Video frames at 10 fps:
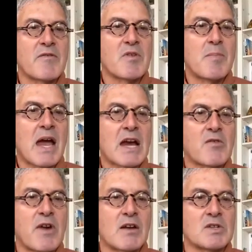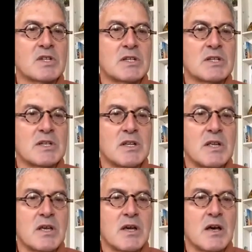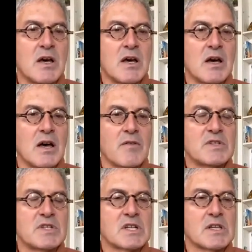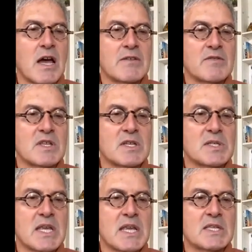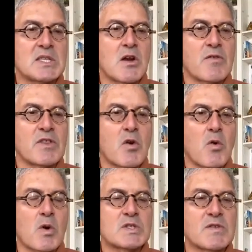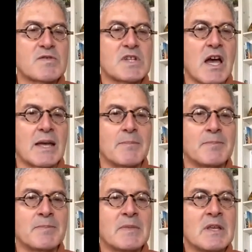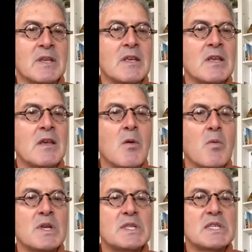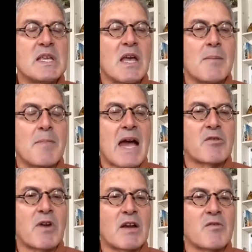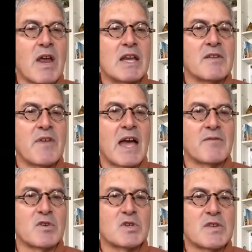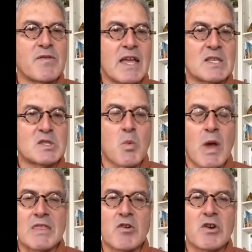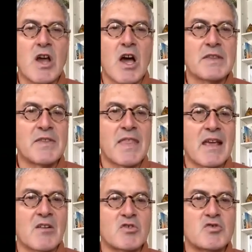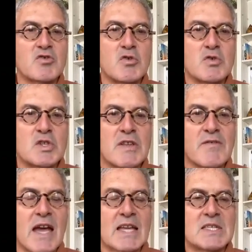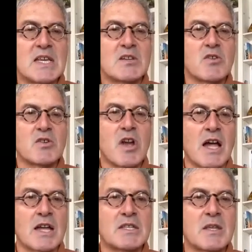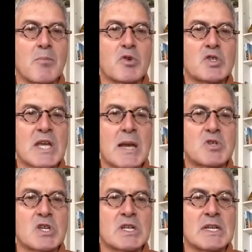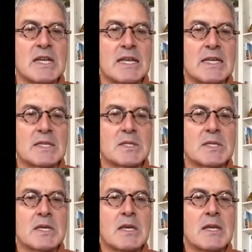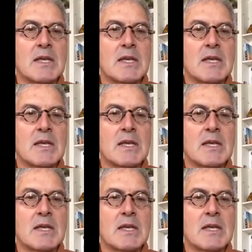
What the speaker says: have a background of decline of the disease, and over the course of time, we see a background rate of adverse events. Whether or not they are due to the vaccine or not, the perception is